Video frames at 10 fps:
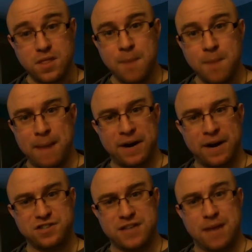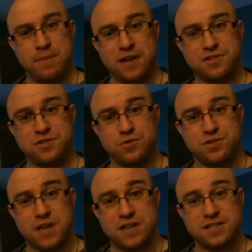My buddy Sam Hicks,
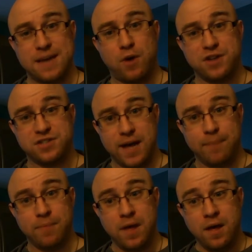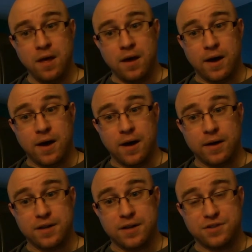who's Samurai Sam,
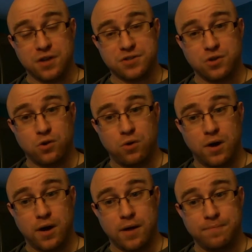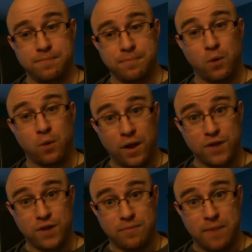he's also a
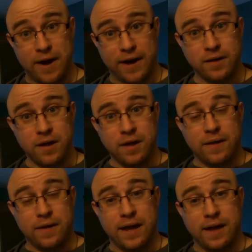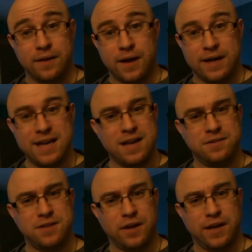relative of mine. And he
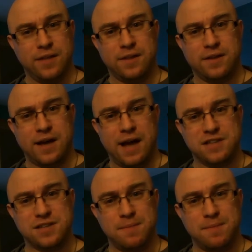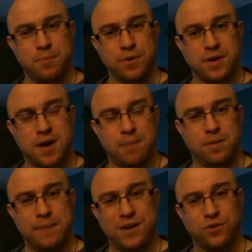can tell you that I set him up with a couple
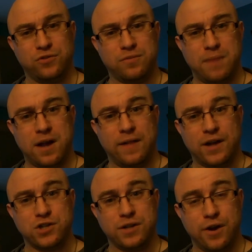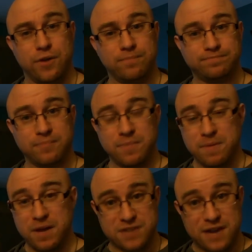of manuals from my collection here,
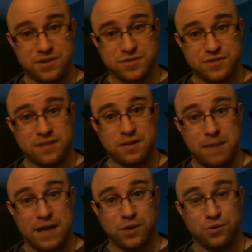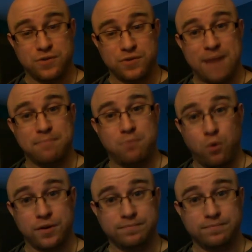because I just think that manuals are that important.